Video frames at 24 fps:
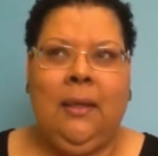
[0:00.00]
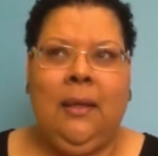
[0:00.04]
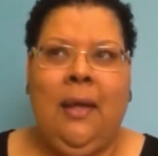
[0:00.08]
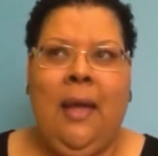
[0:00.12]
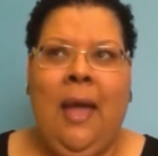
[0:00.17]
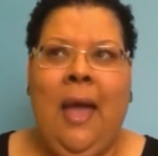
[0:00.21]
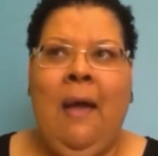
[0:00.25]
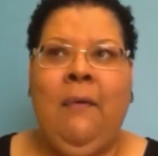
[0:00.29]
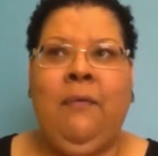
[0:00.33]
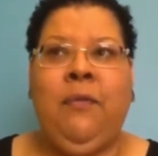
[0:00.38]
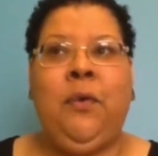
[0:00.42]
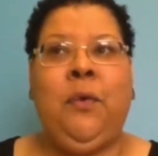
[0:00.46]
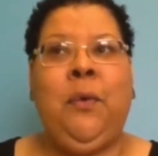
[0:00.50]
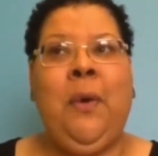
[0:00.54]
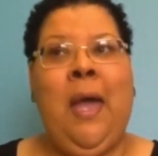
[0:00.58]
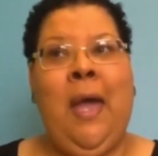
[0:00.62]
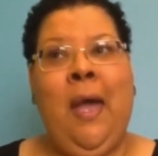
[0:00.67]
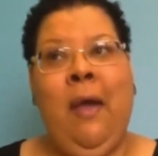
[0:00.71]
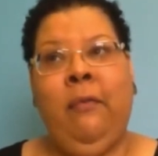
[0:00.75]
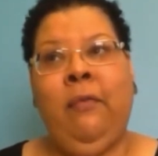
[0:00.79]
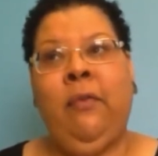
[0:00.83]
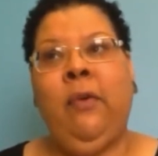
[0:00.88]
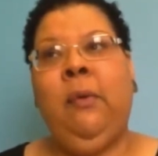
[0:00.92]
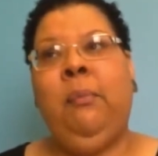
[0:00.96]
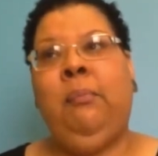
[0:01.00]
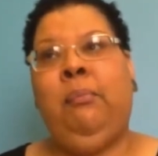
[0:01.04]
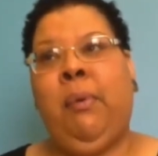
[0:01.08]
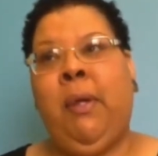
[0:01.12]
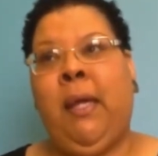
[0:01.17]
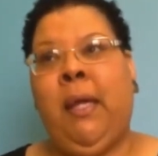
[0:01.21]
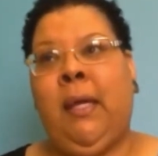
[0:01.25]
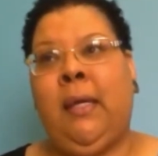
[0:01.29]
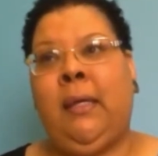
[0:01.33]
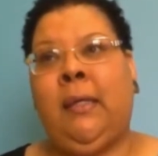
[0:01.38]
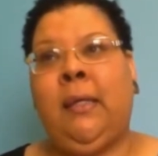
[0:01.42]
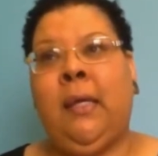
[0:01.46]
Have you ever
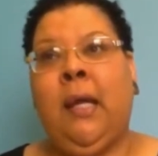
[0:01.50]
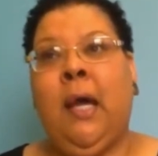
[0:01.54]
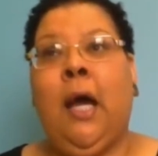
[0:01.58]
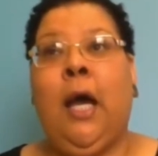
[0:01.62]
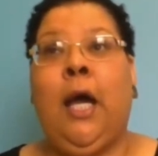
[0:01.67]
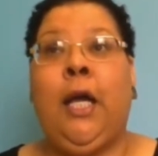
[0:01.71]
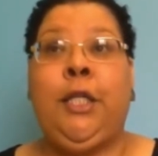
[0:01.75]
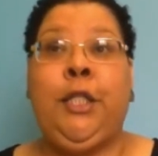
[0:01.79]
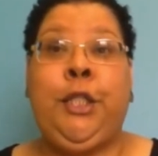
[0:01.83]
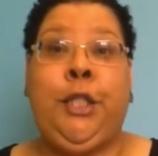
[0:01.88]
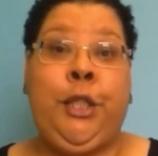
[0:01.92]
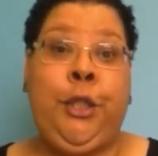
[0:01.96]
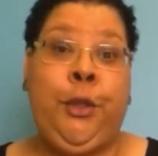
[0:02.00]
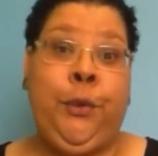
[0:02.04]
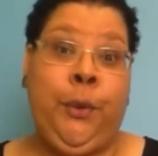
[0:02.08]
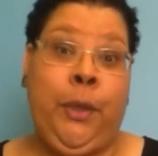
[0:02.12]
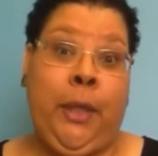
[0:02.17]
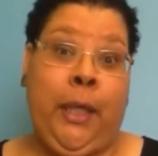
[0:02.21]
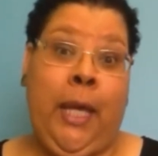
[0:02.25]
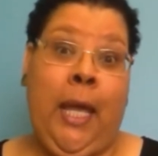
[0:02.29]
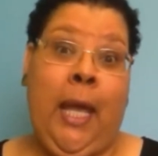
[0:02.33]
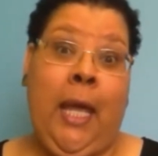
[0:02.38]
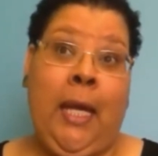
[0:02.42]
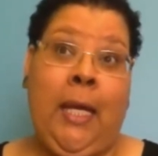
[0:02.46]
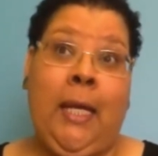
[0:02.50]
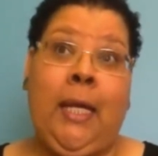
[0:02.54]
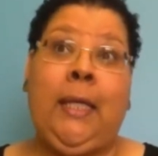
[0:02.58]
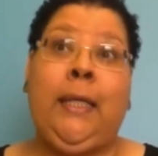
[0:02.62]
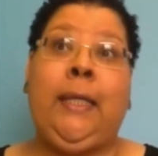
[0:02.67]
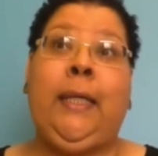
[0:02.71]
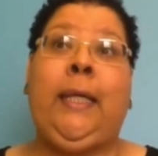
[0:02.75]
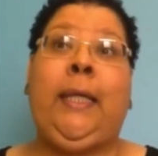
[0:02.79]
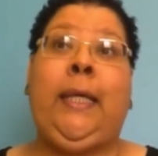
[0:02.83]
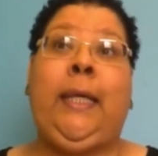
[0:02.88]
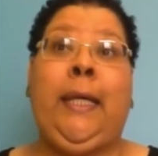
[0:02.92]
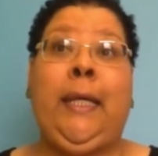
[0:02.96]
been adjudicated
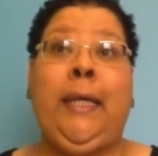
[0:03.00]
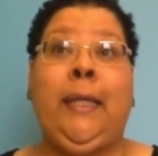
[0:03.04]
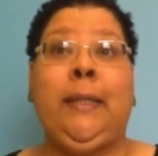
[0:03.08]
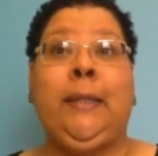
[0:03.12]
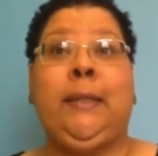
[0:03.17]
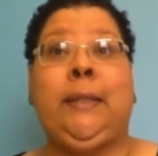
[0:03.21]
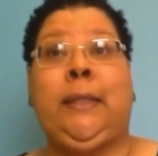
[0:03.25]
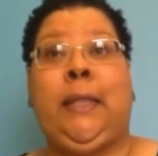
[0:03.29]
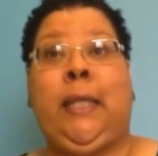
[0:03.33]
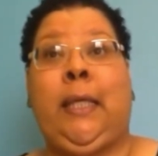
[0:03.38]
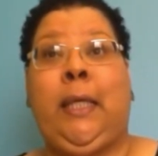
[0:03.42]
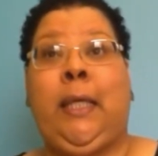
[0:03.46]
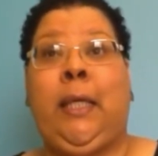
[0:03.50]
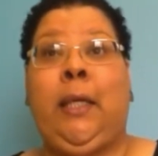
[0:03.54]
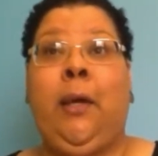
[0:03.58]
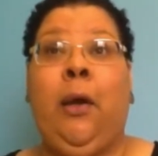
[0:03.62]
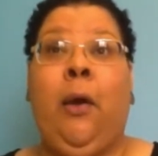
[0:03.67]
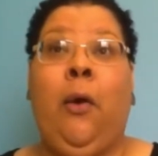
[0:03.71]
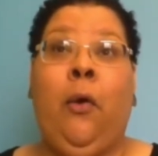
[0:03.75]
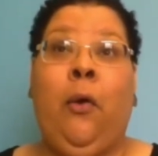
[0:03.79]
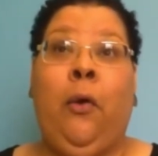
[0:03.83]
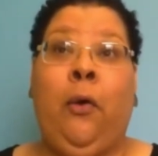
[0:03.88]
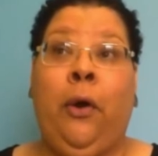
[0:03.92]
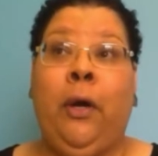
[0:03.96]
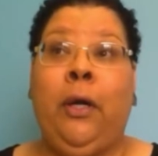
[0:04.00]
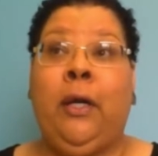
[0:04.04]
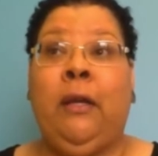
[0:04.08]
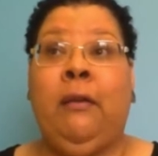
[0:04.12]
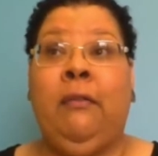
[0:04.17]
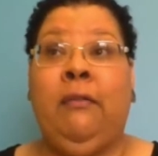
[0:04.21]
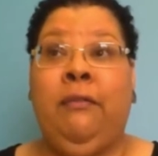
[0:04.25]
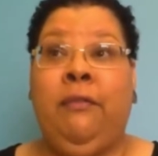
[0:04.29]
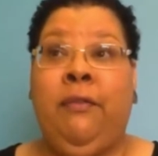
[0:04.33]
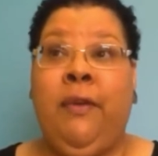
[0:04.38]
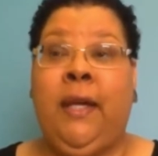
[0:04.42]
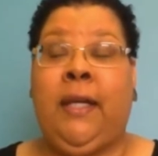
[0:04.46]
guilty or
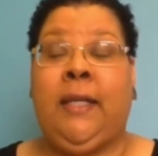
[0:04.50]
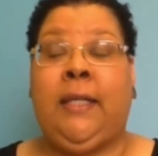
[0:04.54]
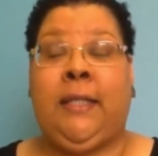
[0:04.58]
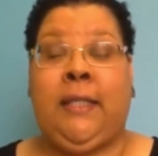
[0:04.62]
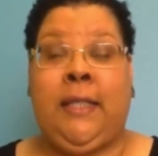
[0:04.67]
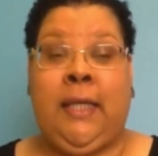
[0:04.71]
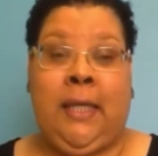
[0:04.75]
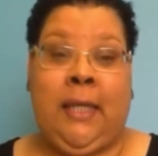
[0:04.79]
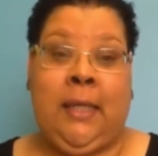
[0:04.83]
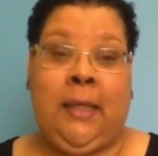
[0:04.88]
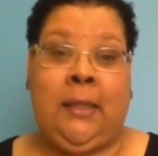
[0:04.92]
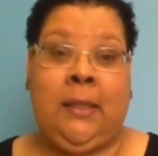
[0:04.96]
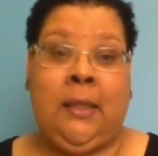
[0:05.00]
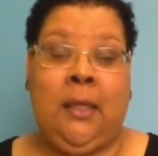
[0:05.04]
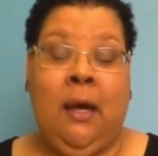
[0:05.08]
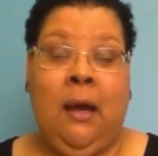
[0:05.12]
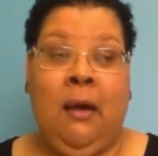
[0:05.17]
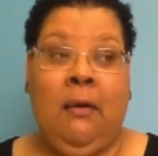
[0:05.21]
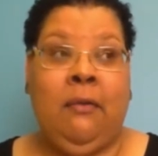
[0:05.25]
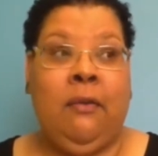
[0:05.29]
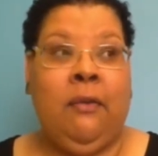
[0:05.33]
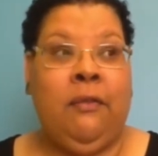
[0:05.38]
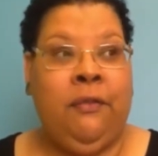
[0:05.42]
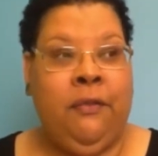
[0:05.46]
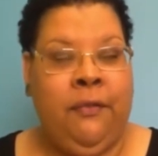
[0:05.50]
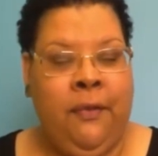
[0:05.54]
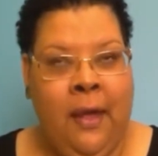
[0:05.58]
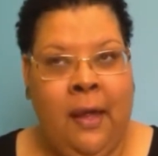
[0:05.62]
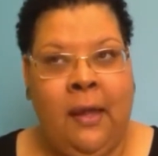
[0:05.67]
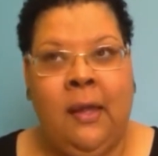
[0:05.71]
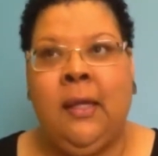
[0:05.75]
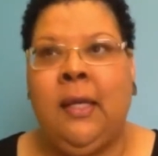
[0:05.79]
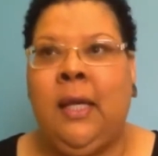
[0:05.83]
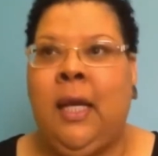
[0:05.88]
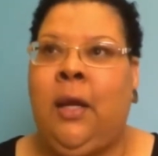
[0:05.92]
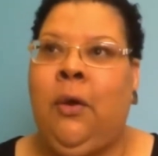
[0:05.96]
convicted of a
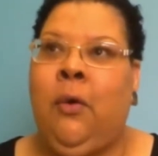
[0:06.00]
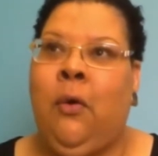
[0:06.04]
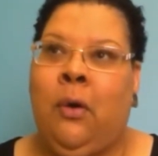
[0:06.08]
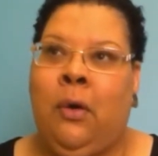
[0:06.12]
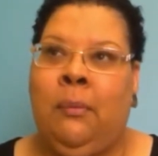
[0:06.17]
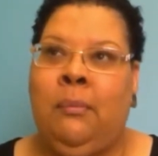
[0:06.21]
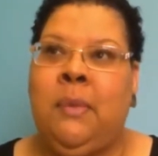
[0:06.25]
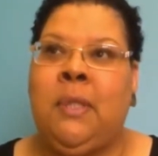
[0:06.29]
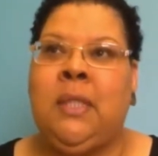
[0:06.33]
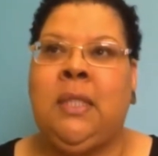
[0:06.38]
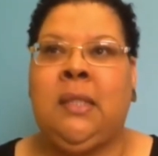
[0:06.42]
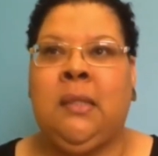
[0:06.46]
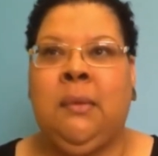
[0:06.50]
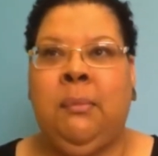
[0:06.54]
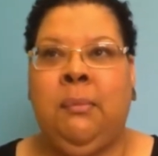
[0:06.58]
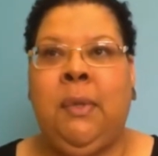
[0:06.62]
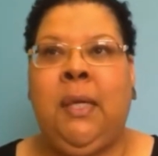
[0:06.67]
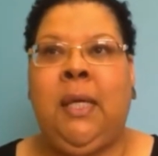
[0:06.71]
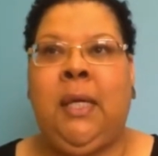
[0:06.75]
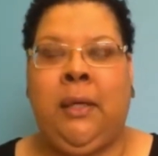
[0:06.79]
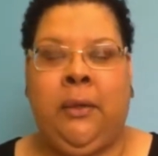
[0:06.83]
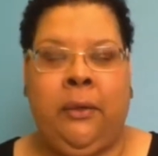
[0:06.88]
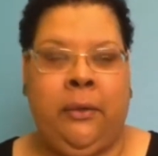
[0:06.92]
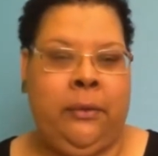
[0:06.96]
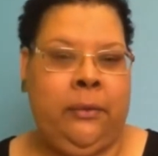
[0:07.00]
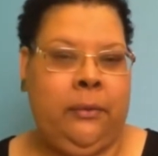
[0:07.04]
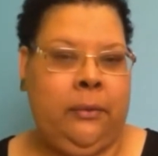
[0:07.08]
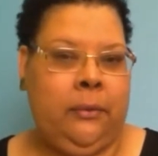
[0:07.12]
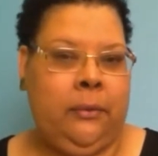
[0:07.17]
felony or a misdemeanor?